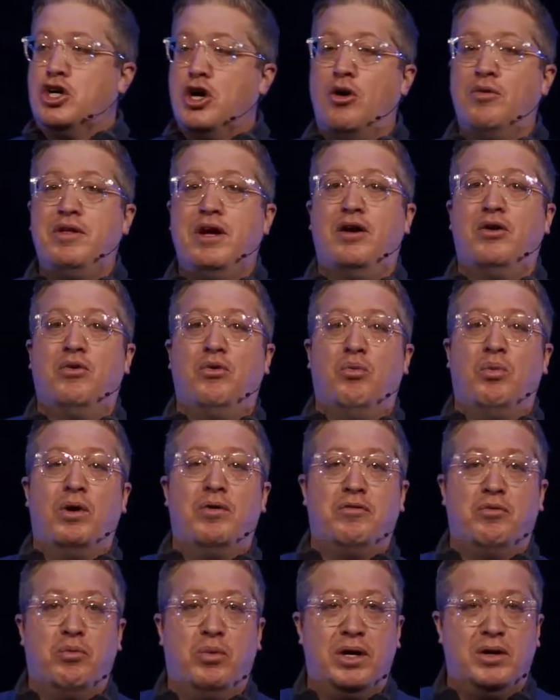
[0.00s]
go there.
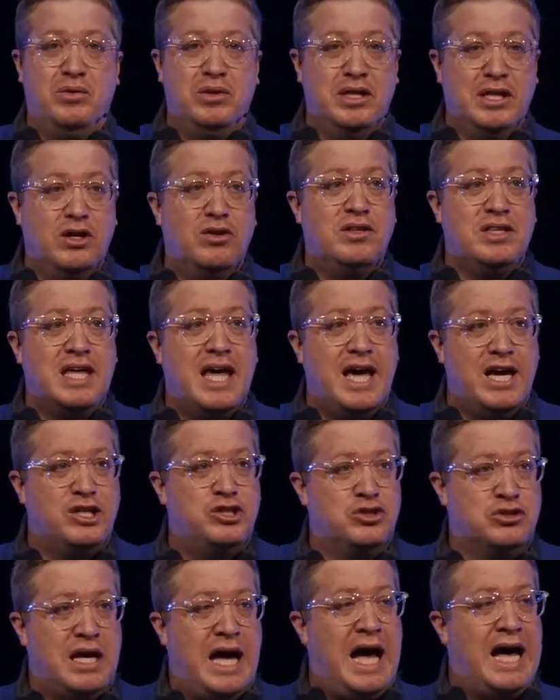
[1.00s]
What literally the
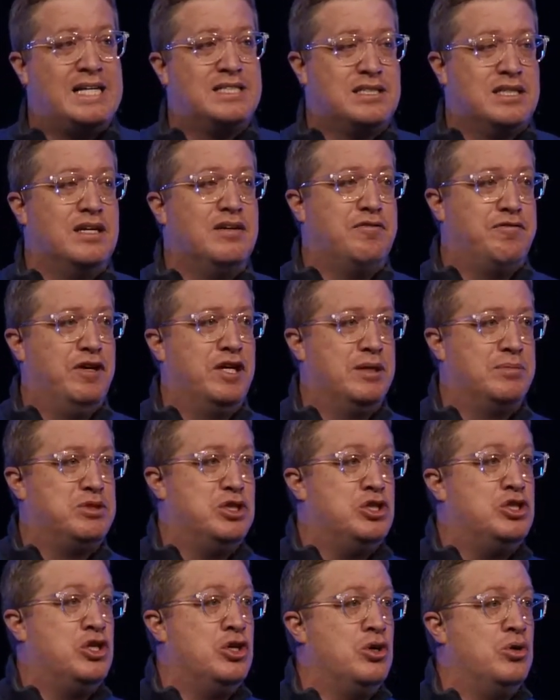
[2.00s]
angel's asking Philip
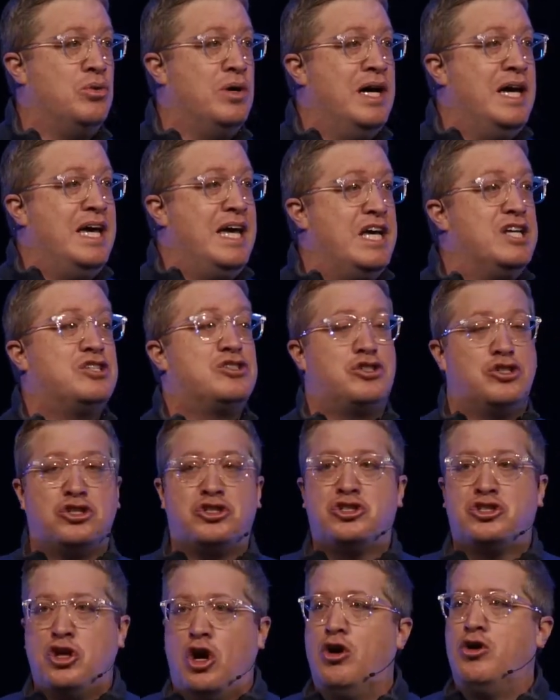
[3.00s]
to do is to
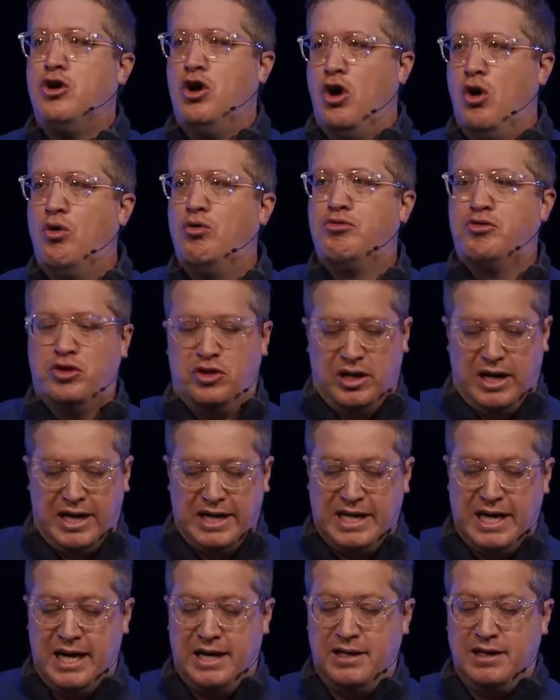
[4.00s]
start over
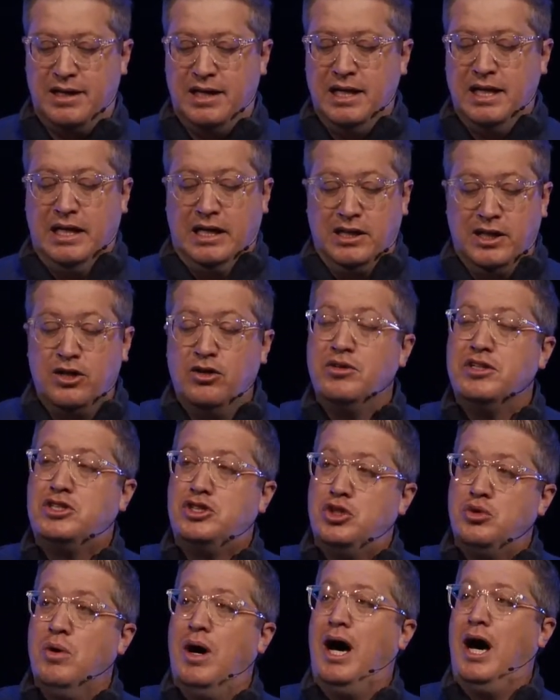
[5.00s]
again, literally
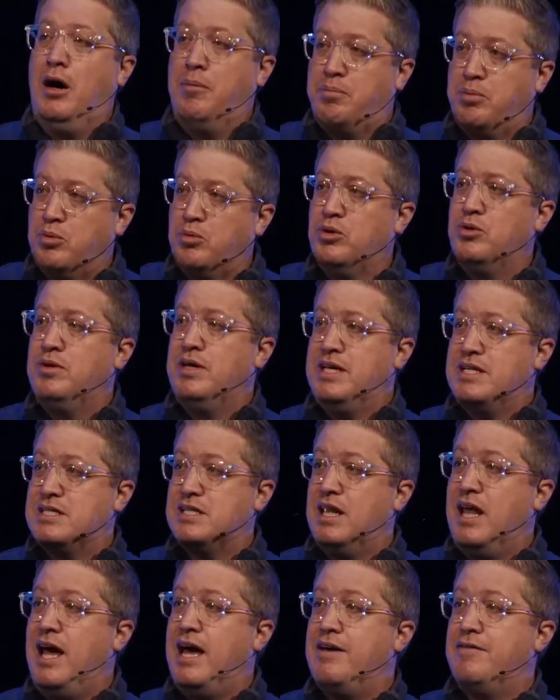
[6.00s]
to uproot
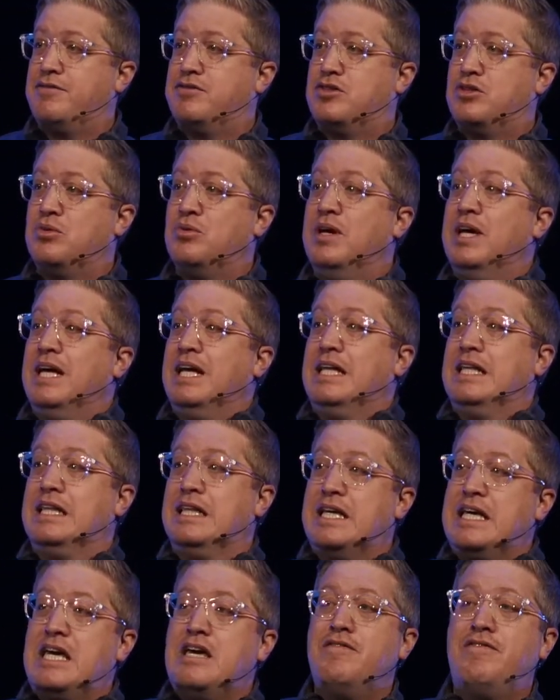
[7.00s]
his life, to
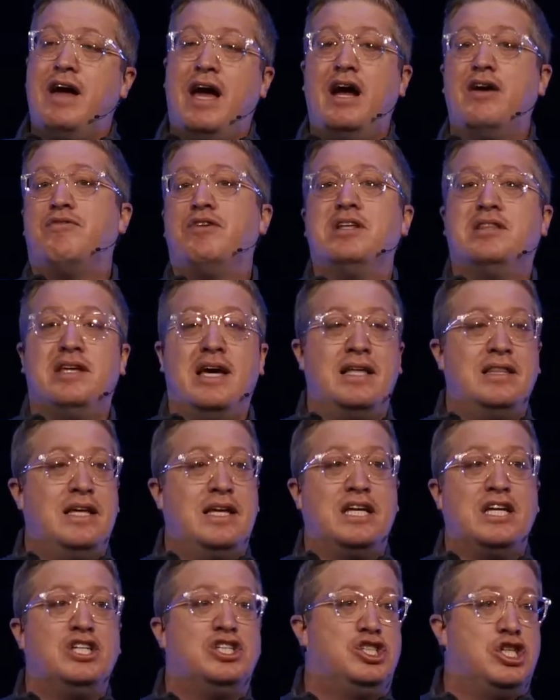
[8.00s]
leave everything
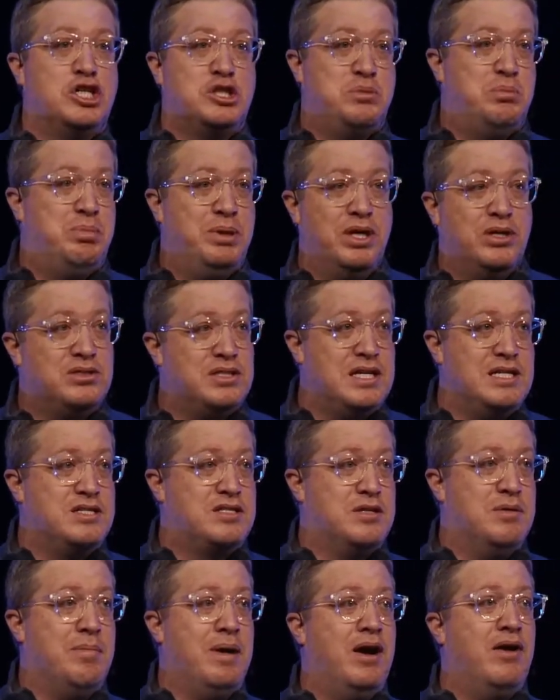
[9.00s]
that he just built in
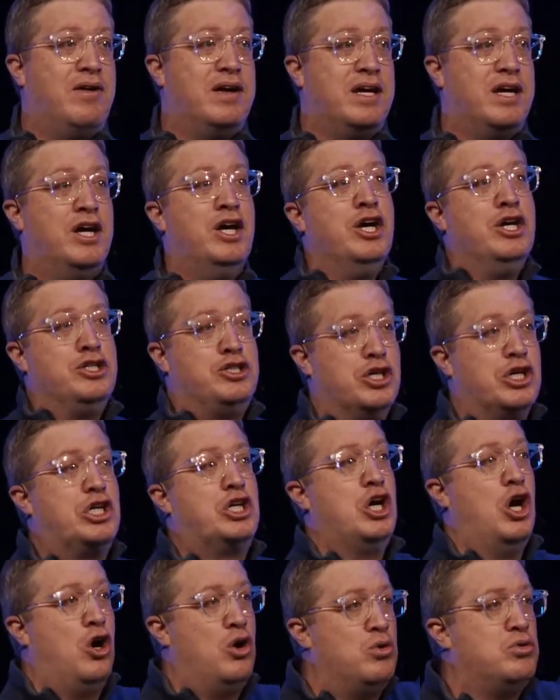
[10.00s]
Samaria, to
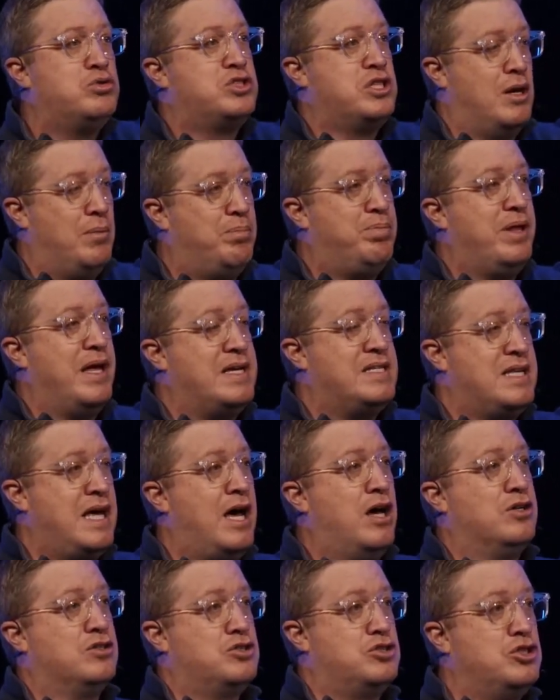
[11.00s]
go someplace
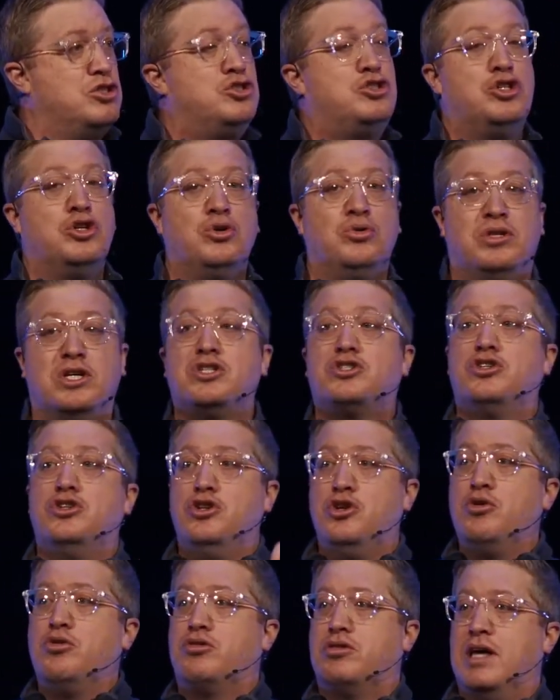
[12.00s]
else, to do this
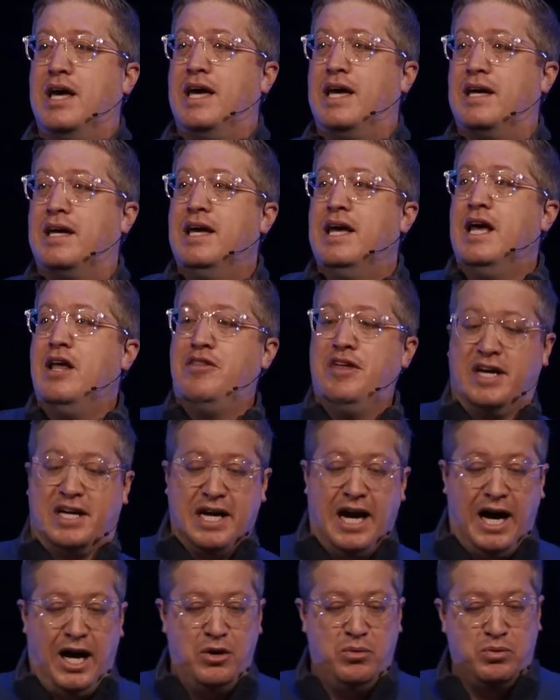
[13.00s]
new thing that
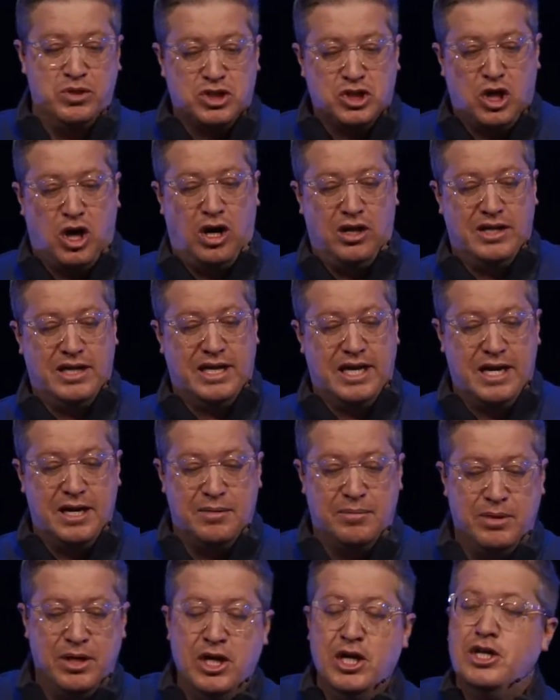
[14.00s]
God was calling
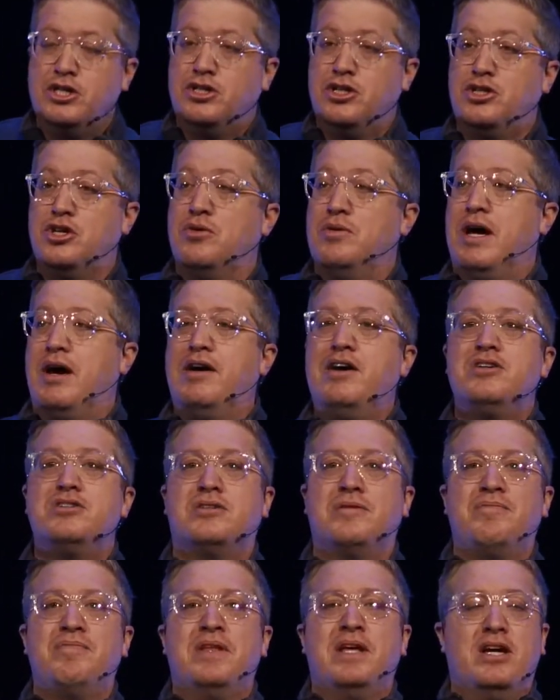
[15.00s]
him to do. Now,
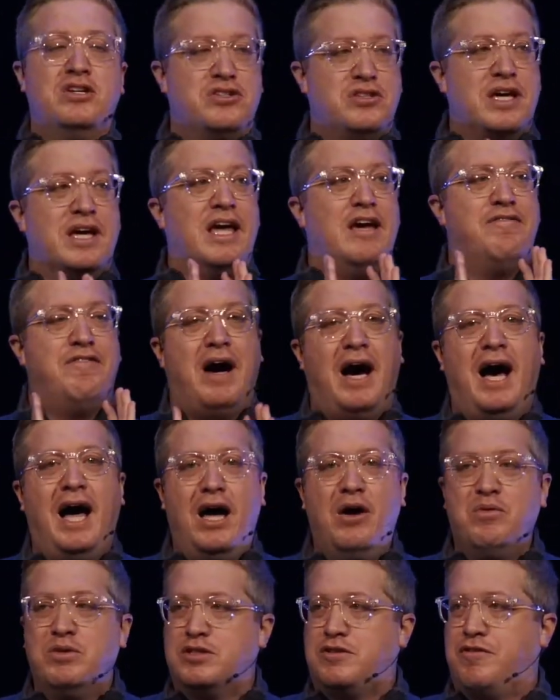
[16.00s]
here's the thing. If
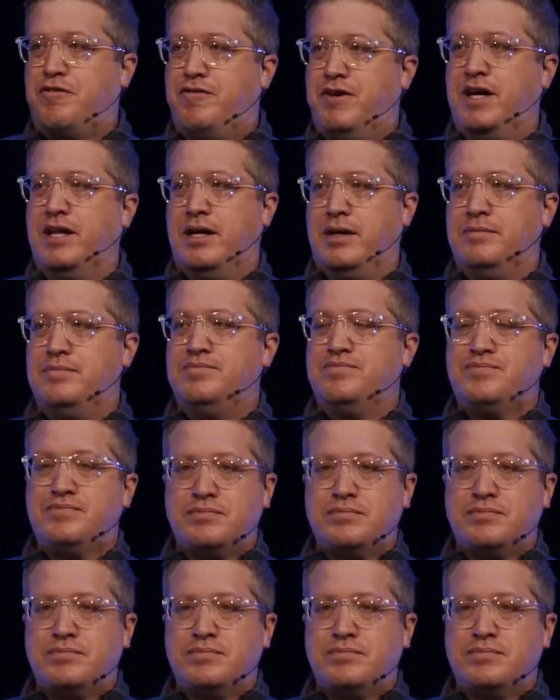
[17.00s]
I was Philip,